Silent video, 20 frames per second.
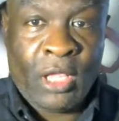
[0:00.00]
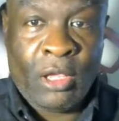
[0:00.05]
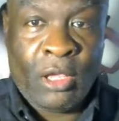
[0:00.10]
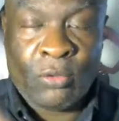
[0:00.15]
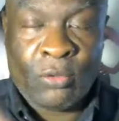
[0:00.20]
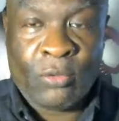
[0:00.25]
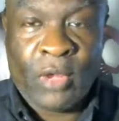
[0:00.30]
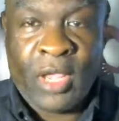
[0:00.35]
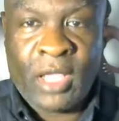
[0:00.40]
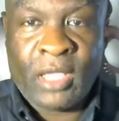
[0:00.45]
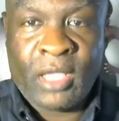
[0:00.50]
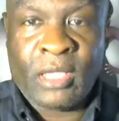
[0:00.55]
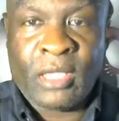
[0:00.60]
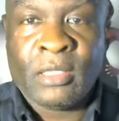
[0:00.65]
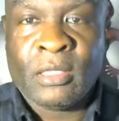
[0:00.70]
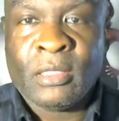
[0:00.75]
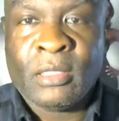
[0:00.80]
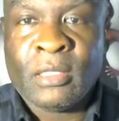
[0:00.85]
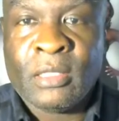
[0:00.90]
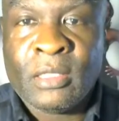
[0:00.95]
L. Wray
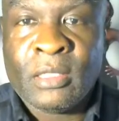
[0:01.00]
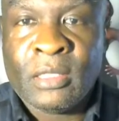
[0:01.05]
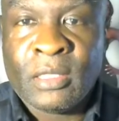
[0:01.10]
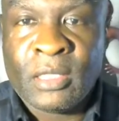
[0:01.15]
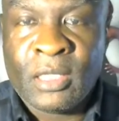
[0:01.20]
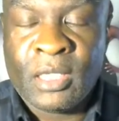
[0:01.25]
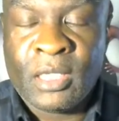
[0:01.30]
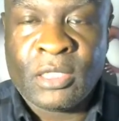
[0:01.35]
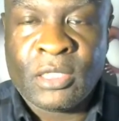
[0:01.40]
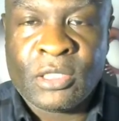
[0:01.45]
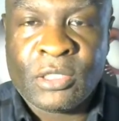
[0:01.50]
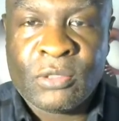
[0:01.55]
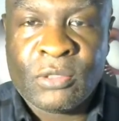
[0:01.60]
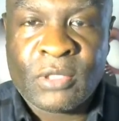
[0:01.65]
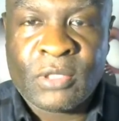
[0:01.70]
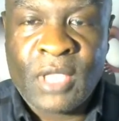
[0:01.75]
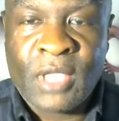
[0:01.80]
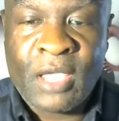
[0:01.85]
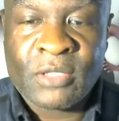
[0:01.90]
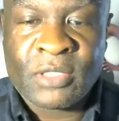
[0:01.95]
in
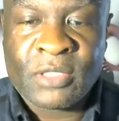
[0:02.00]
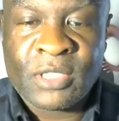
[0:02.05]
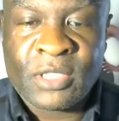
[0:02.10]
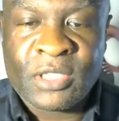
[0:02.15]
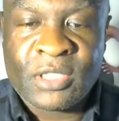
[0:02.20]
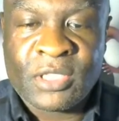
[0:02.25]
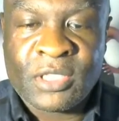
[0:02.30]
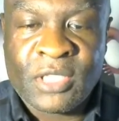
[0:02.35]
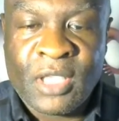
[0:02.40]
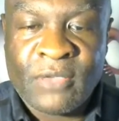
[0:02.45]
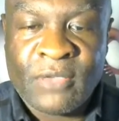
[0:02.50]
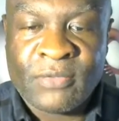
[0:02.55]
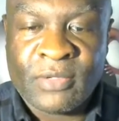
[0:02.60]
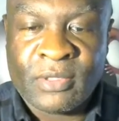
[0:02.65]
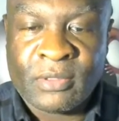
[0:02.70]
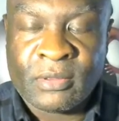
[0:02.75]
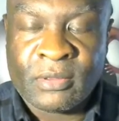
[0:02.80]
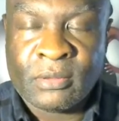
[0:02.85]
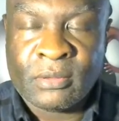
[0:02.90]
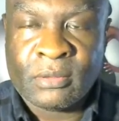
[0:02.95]
2007